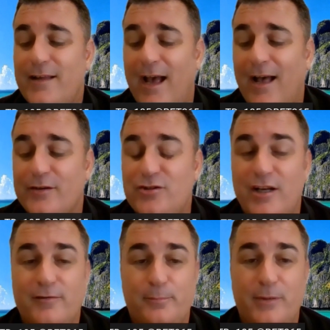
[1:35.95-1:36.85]
The
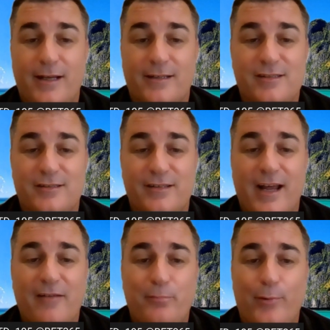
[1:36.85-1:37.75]
Chiefs being a
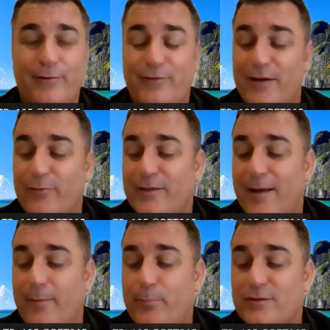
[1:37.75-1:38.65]
6.5-point favorite,
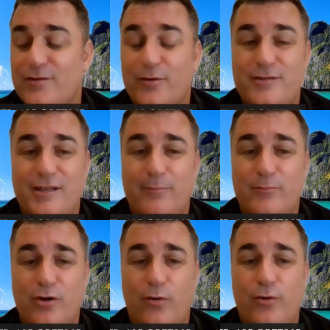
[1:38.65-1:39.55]
that puts their
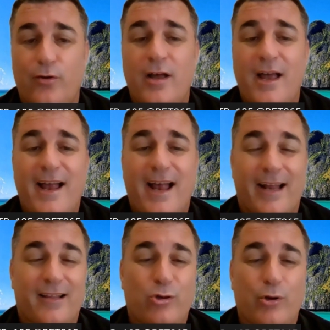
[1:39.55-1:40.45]
team total
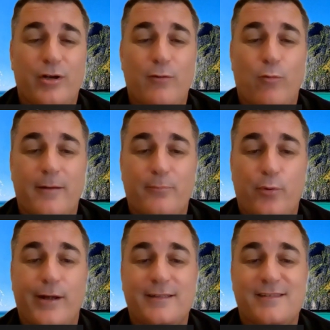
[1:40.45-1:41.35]
at 31
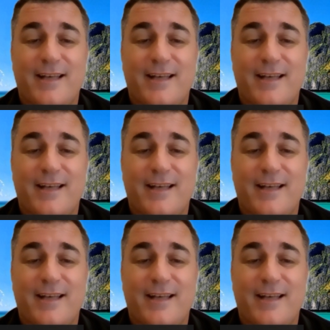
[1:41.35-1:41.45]
points.